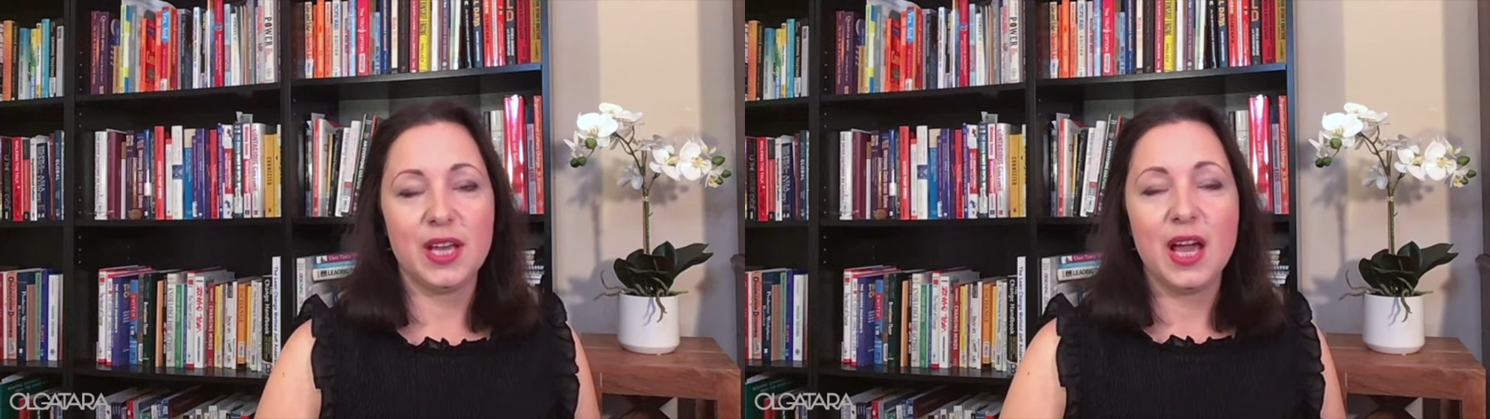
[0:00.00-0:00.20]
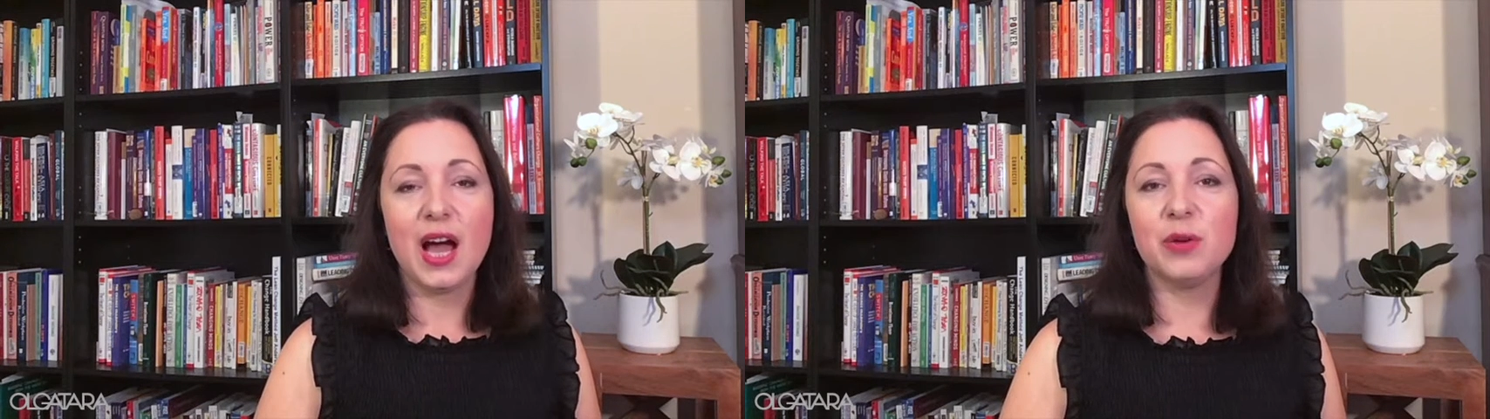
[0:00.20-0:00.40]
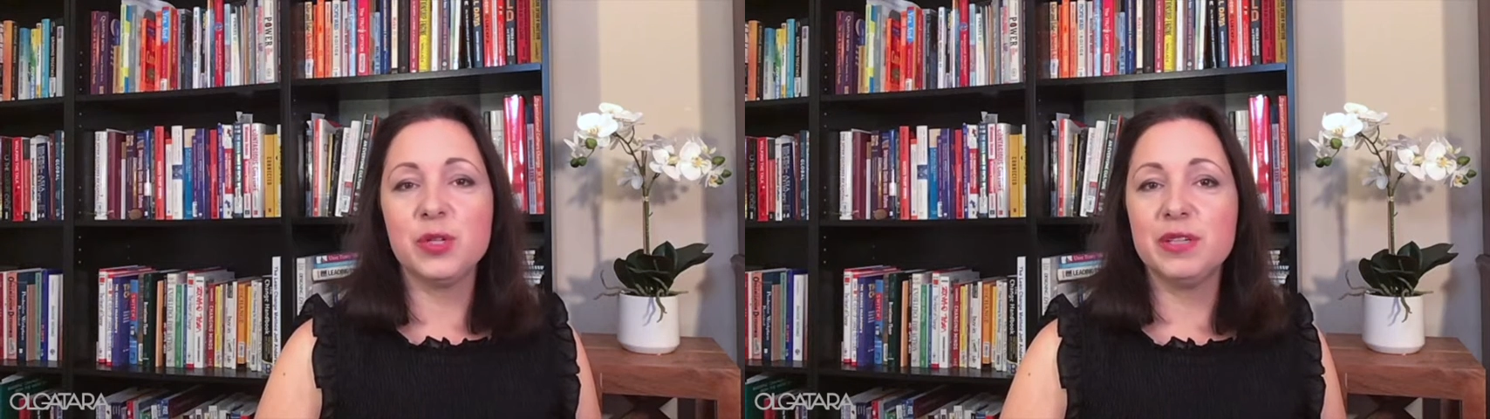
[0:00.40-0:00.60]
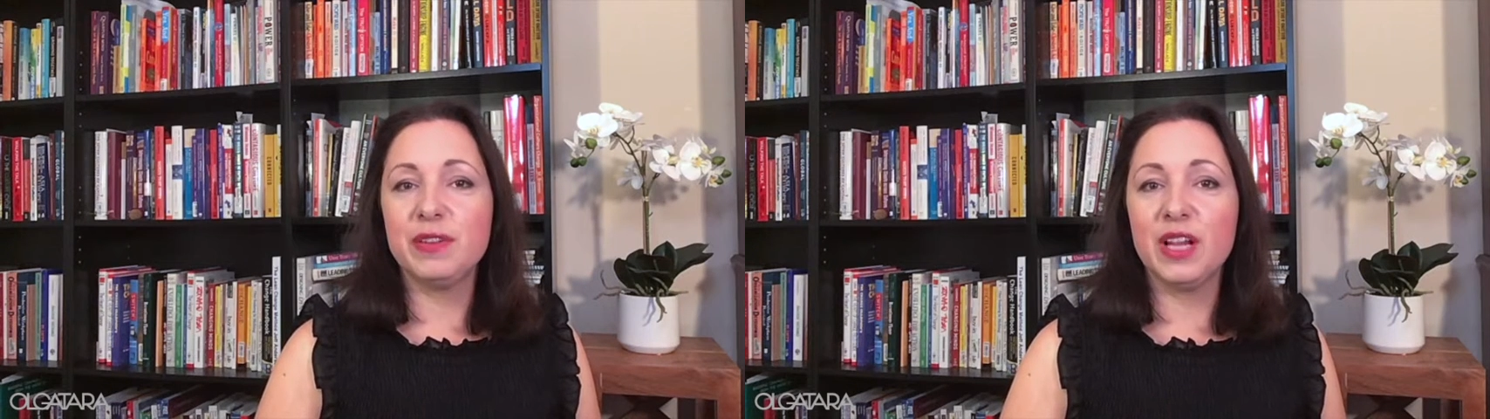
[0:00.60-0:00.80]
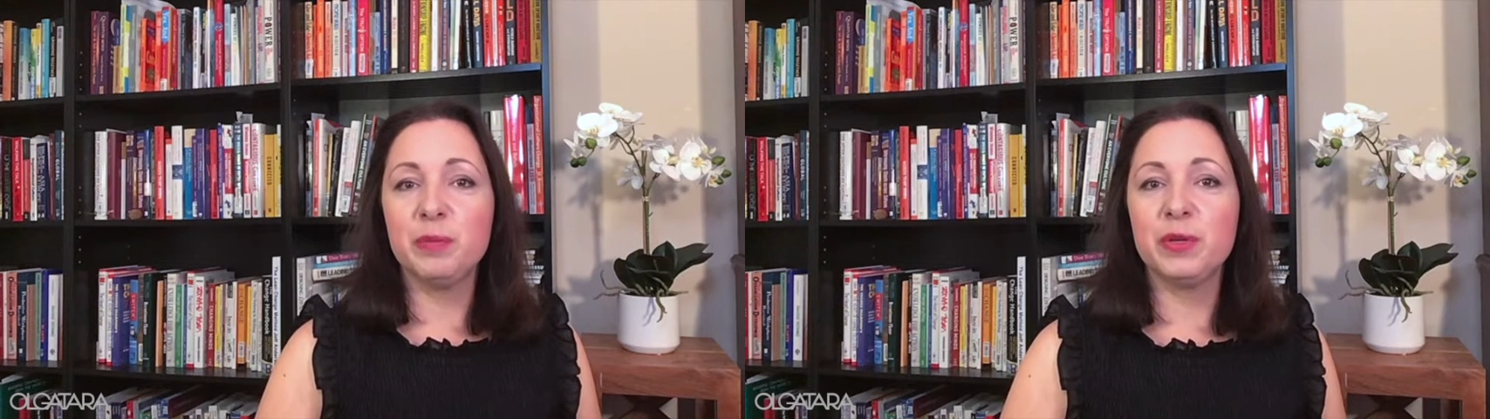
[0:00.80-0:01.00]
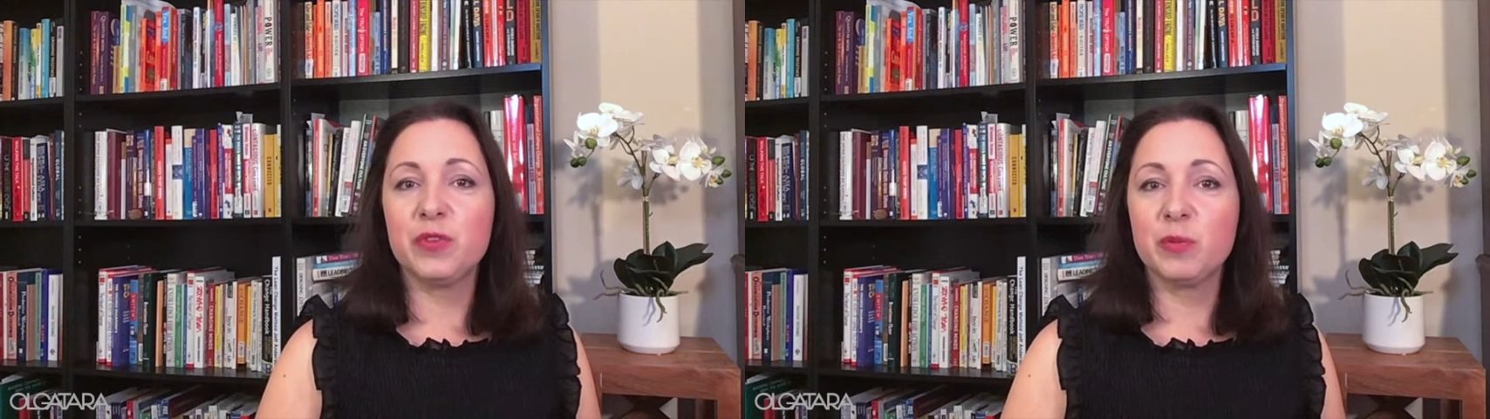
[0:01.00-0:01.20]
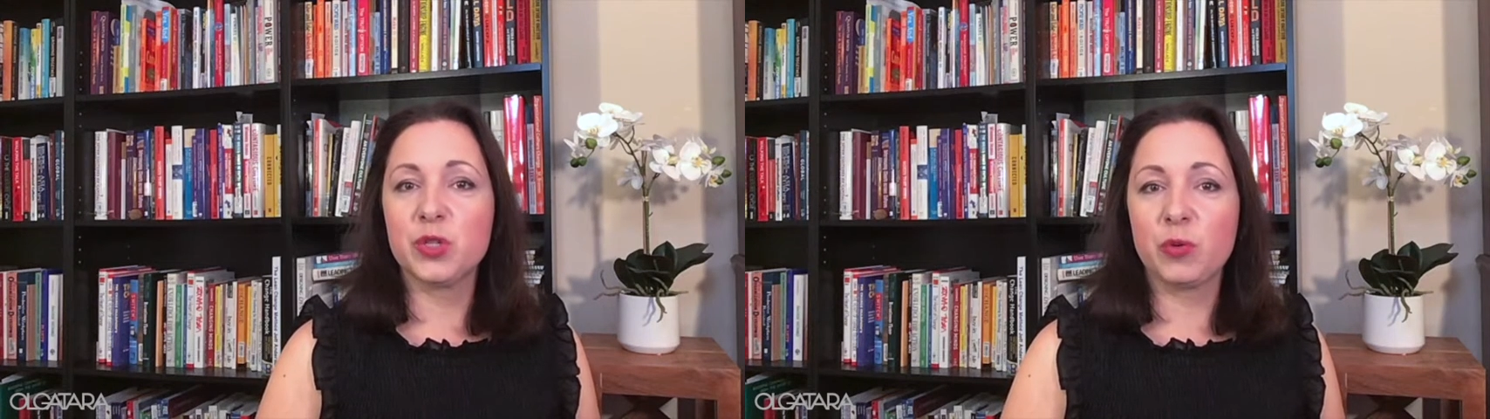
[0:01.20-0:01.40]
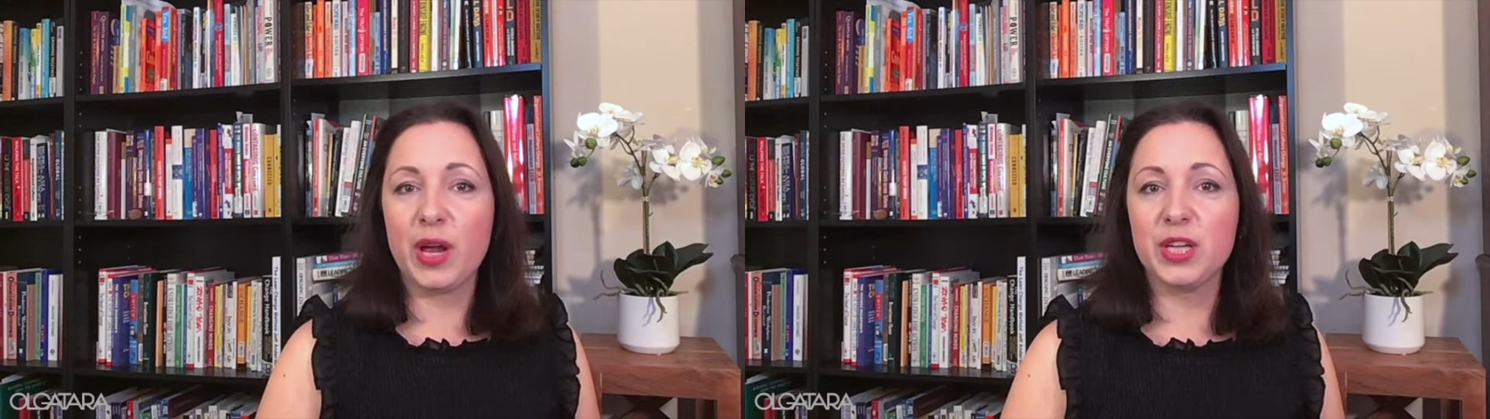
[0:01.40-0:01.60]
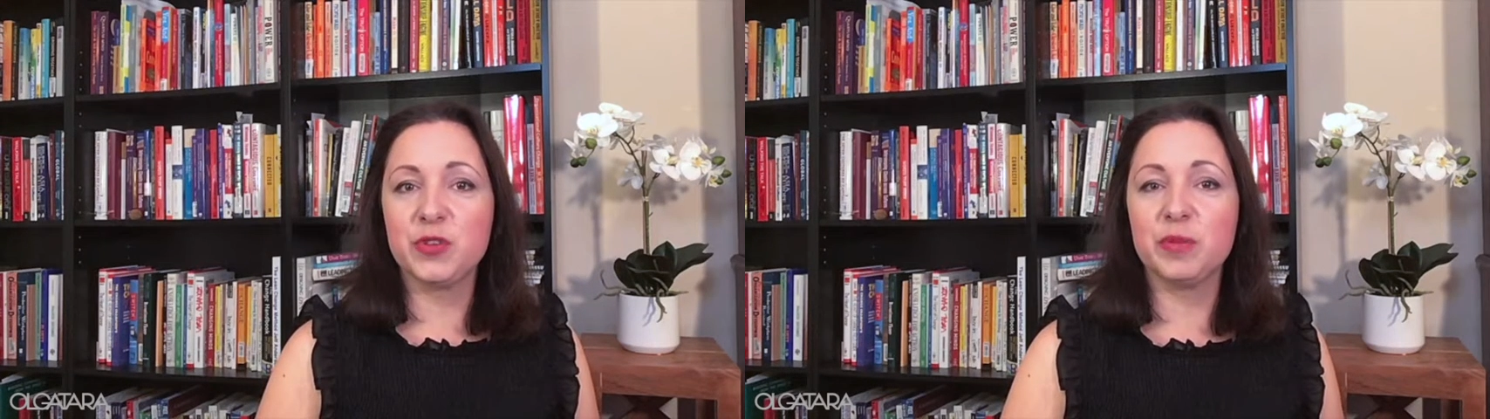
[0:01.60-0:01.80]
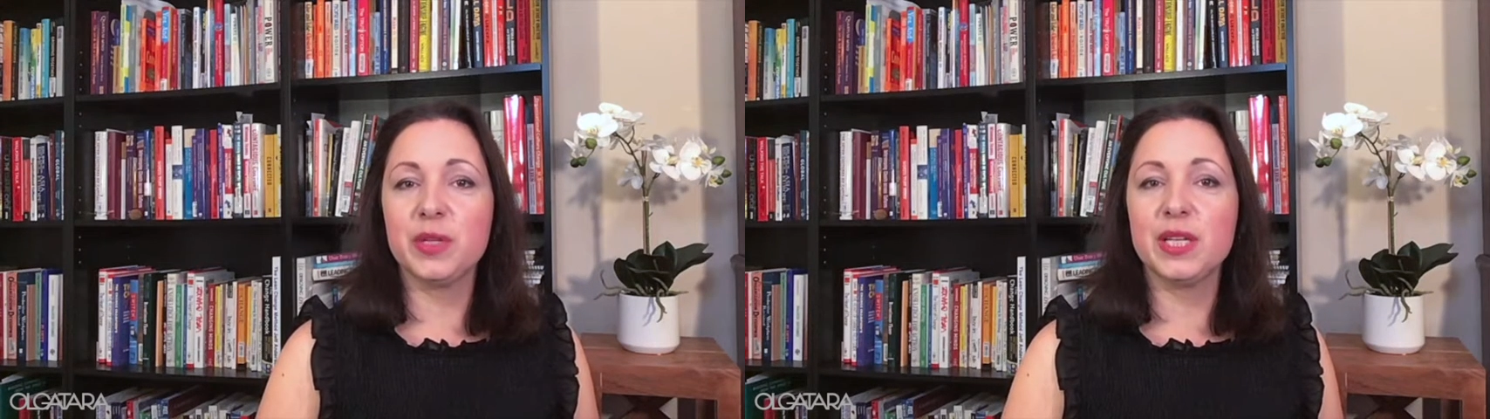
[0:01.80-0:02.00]
how to develop it from scratch
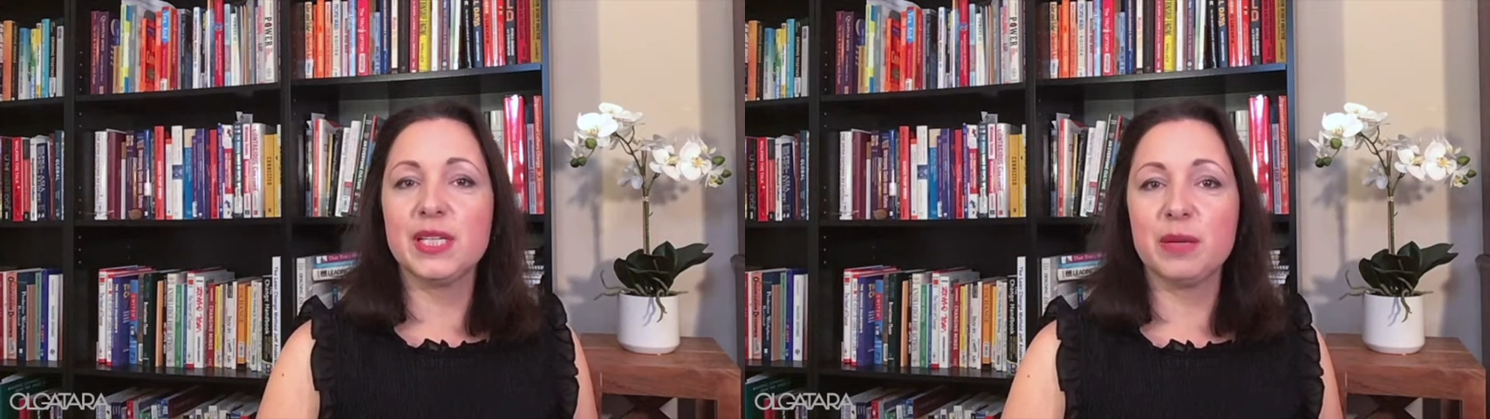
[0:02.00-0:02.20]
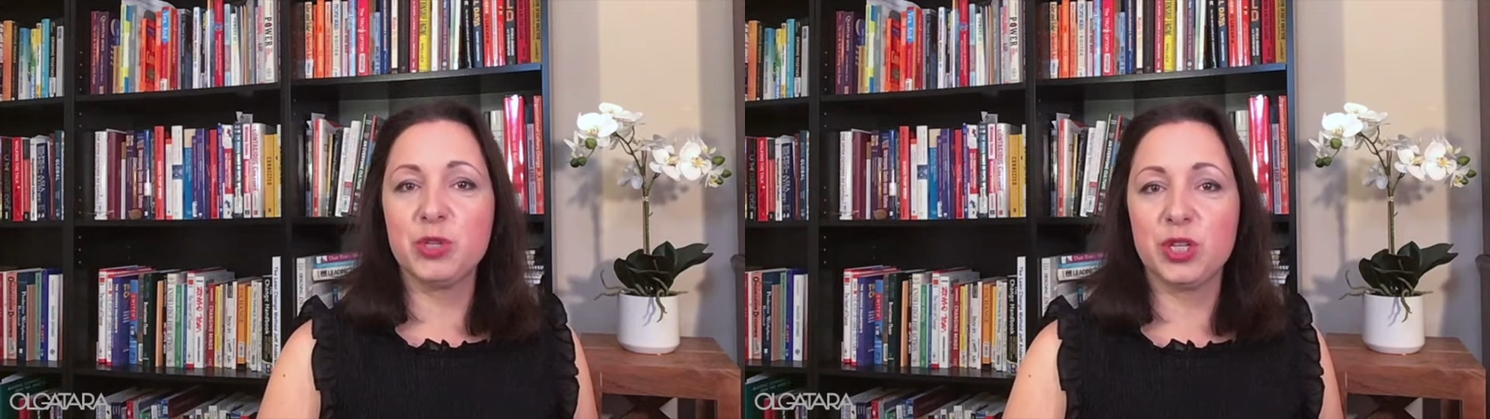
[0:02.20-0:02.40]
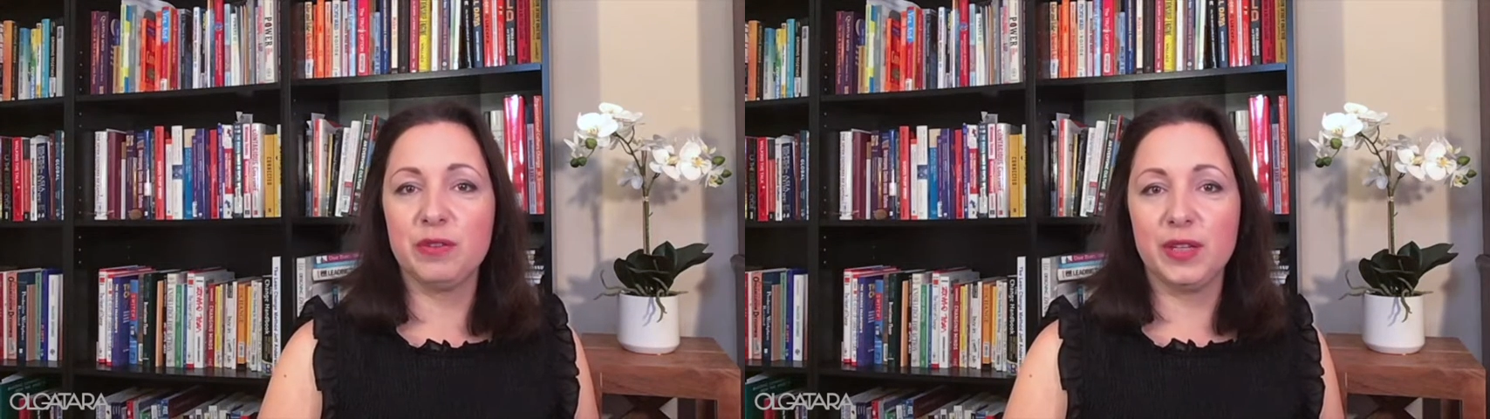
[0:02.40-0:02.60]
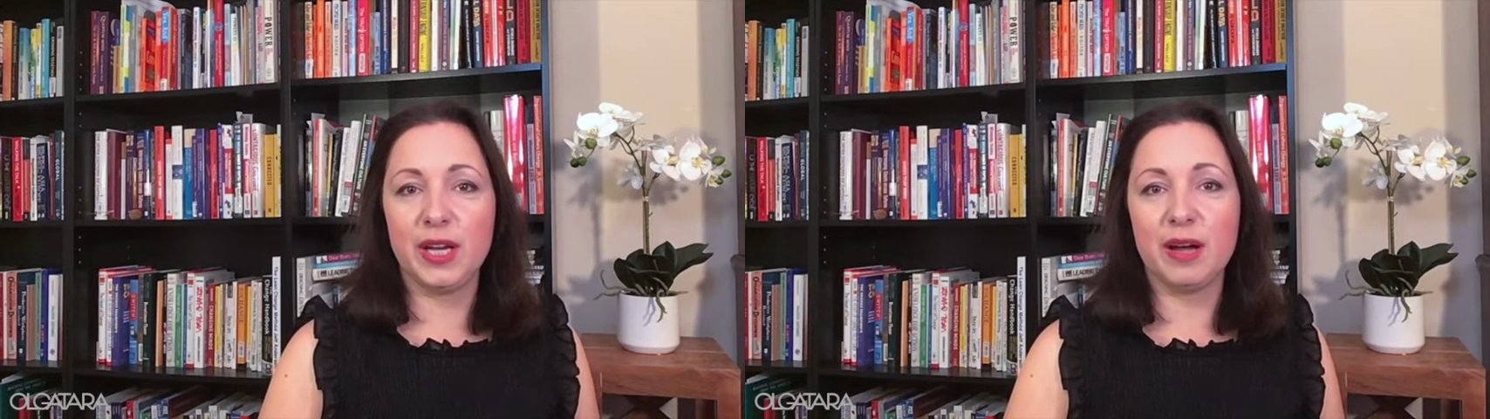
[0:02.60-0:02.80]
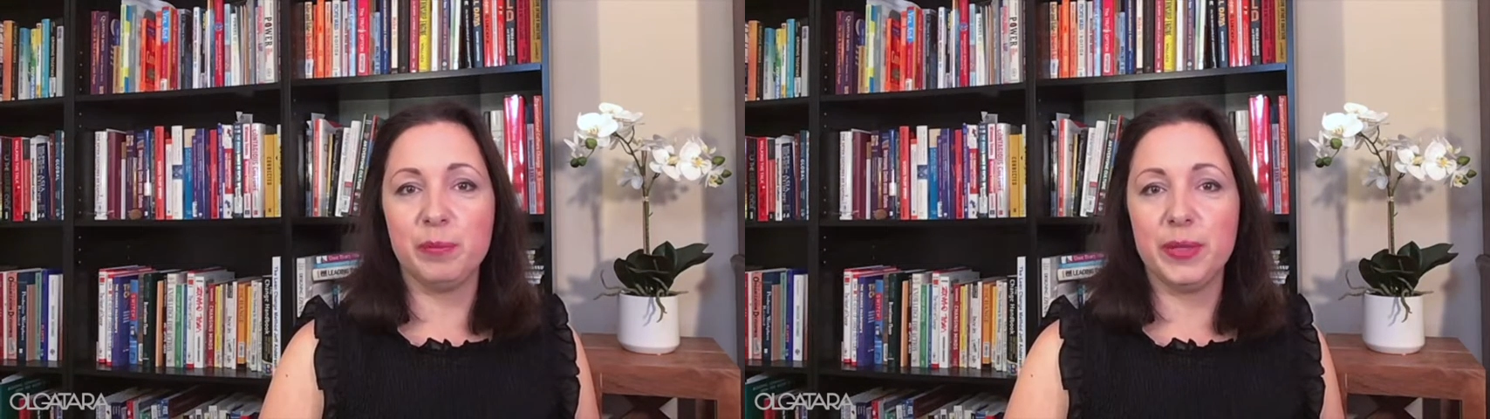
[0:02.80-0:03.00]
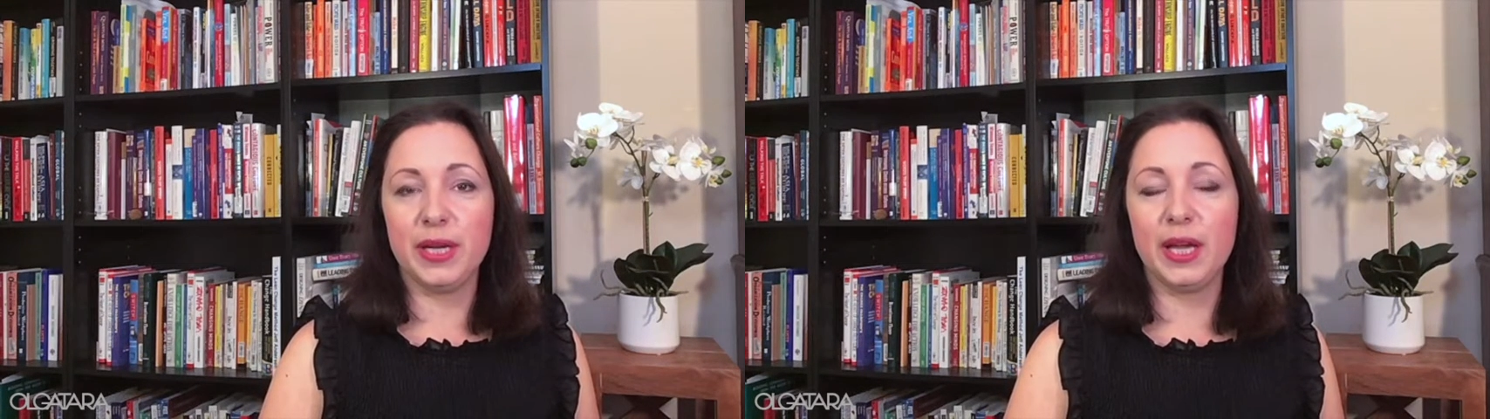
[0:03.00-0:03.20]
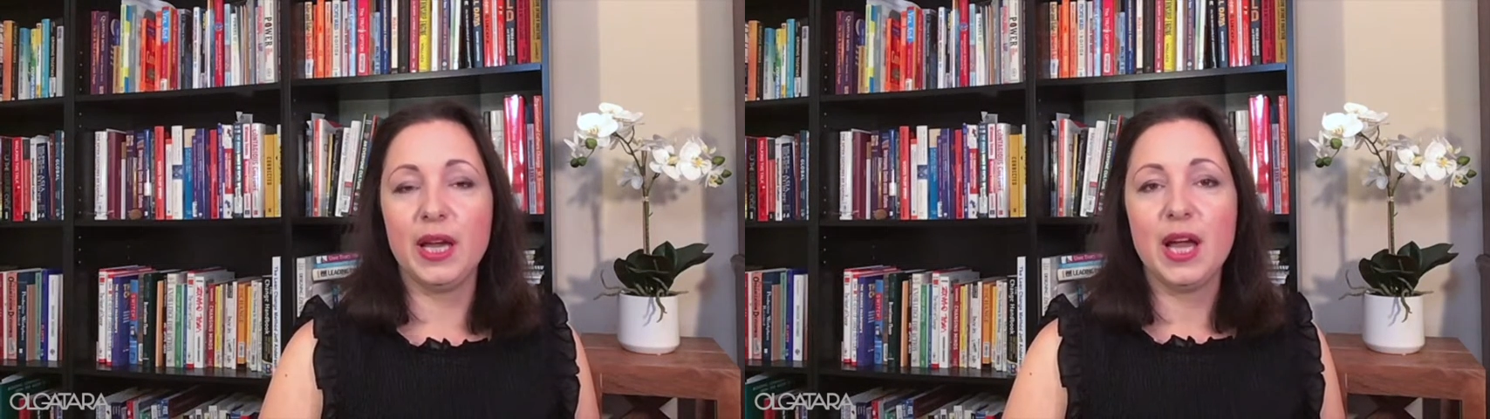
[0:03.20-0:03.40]
from the inception of the company,